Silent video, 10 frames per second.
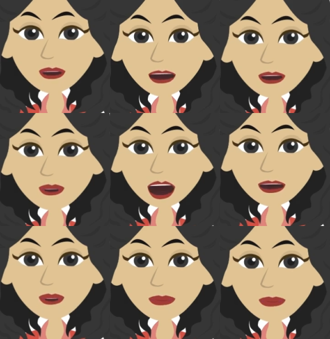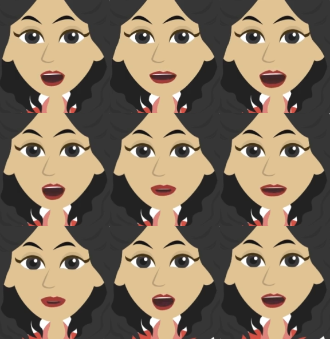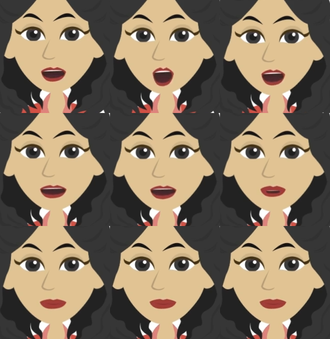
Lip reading: that are part of our coastal environment.